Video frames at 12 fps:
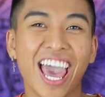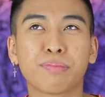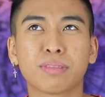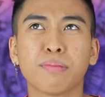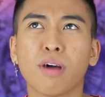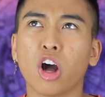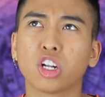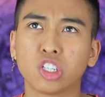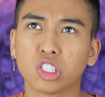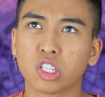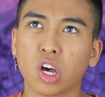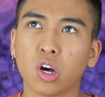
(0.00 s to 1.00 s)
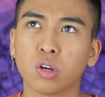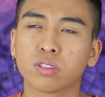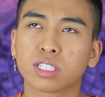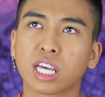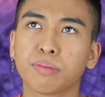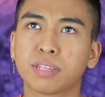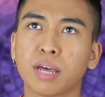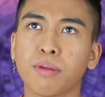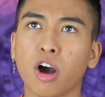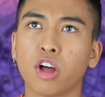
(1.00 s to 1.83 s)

Keep them on your toes. Keep them